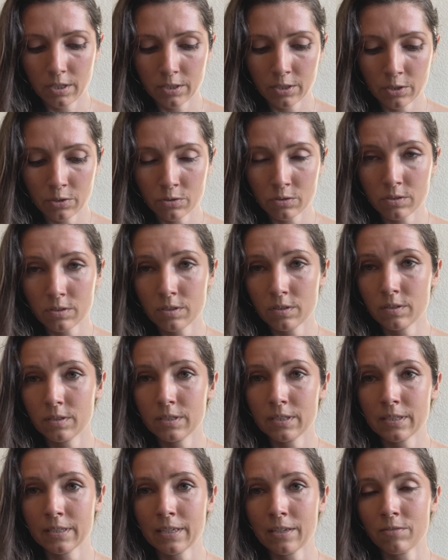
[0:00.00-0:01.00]
use
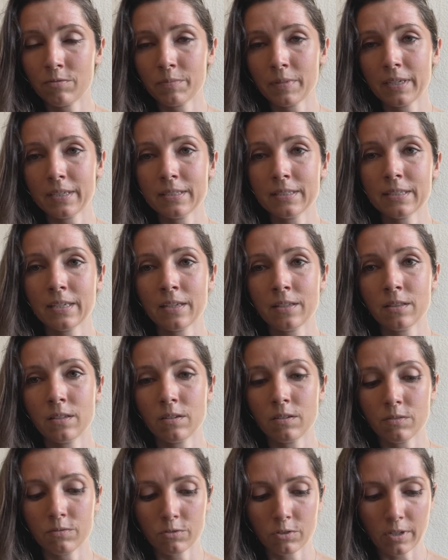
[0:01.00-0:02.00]
to give my skin
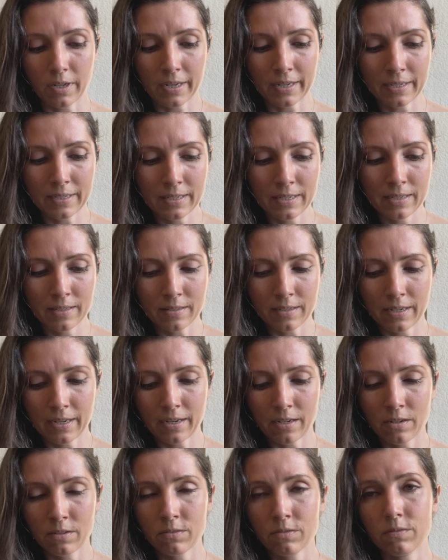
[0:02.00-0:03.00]
the variety and
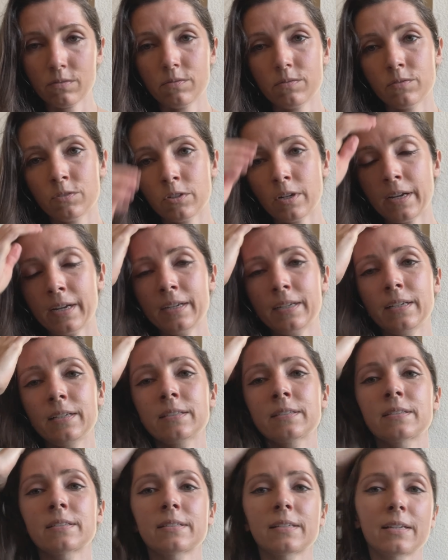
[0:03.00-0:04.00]
hair variety,
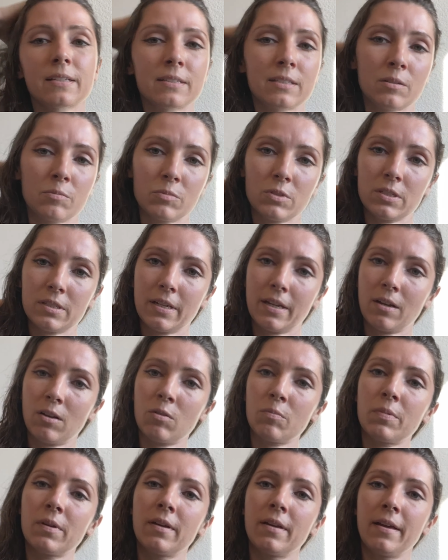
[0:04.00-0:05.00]
since that seems to
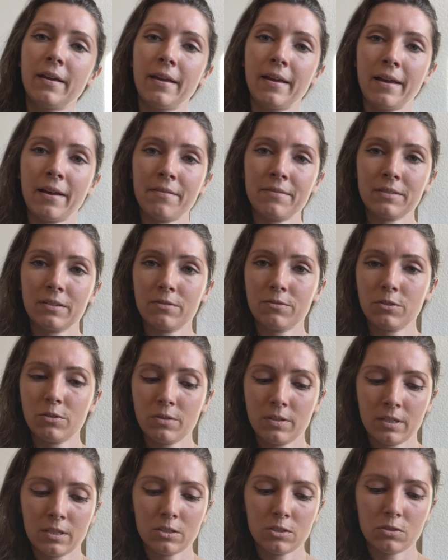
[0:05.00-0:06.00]
help having a few
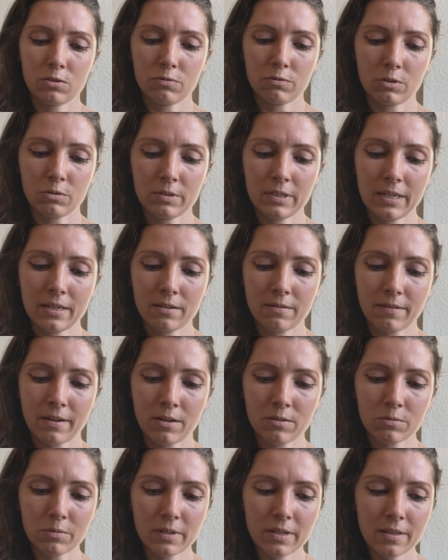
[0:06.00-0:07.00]
things to rotate
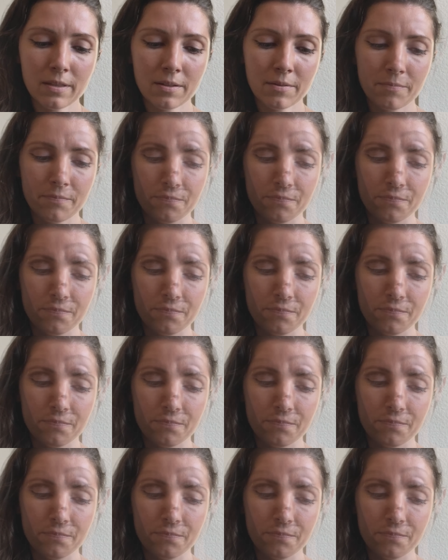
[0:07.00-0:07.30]
around with.